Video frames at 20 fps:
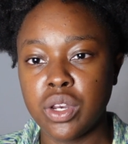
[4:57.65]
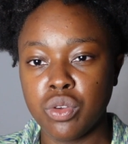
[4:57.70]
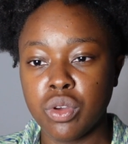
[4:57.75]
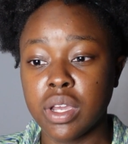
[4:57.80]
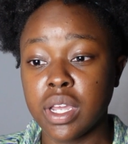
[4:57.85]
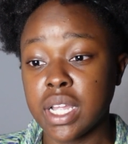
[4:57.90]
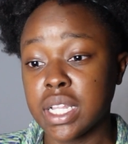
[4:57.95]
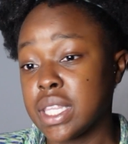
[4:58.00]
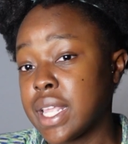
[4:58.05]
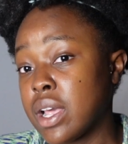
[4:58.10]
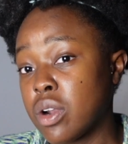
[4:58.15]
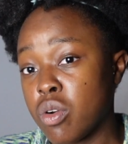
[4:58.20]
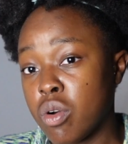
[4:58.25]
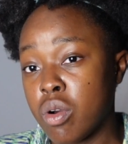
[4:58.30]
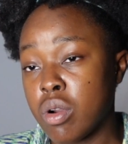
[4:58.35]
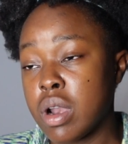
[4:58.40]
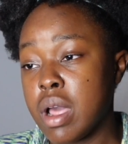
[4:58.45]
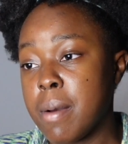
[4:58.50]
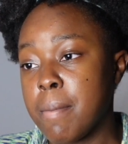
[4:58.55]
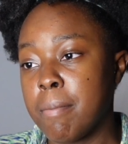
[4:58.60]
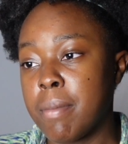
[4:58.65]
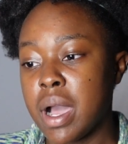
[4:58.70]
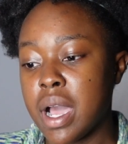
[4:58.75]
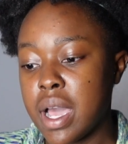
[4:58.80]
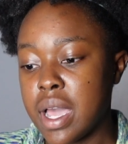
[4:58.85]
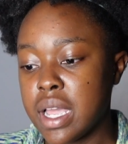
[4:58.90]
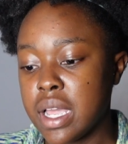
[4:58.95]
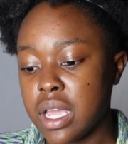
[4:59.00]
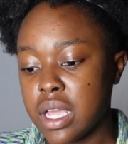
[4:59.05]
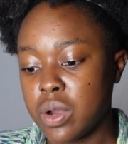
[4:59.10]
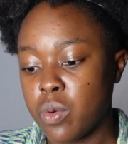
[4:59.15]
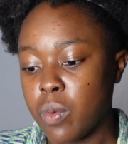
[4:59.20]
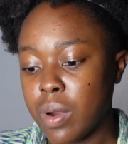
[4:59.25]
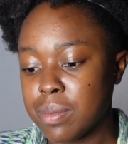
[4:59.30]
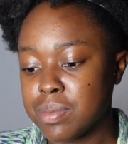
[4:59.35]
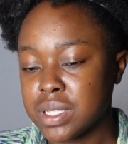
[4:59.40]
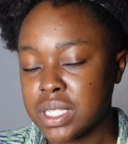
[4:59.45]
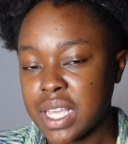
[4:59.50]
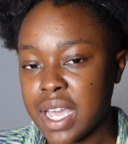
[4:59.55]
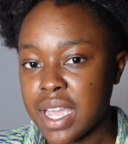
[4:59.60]
You could get that on my
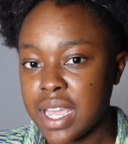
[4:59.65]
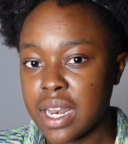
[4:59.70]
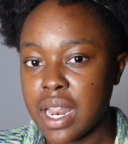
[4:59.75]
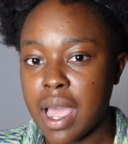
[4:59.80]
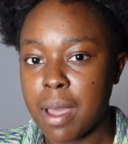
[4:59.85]
website.